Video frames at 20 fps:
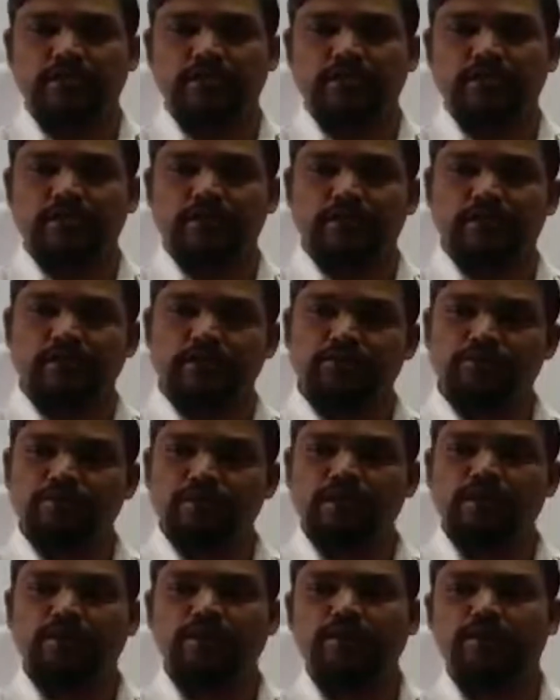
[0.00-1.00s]
and gender
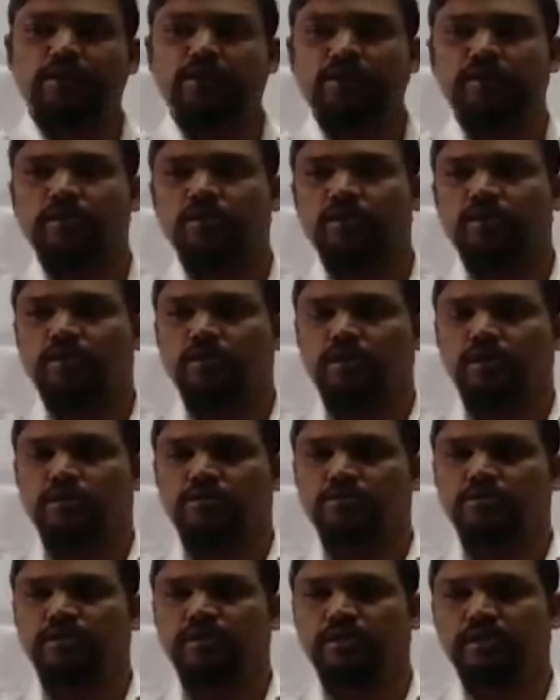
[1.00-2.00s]
inequality
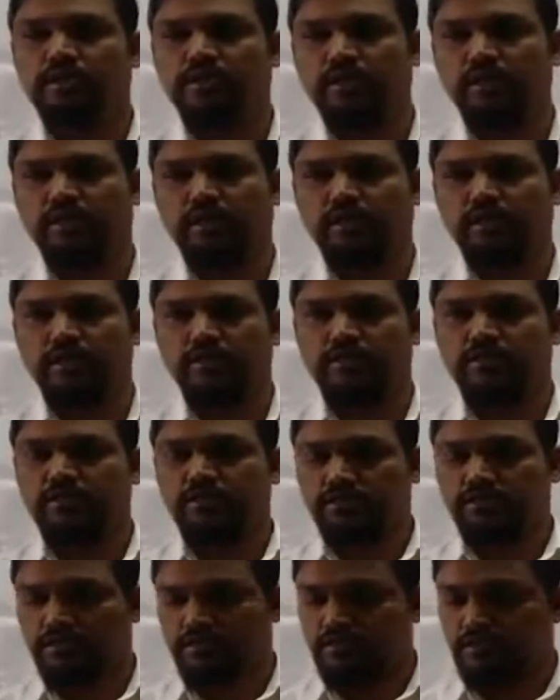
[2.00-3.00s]
also it indicates,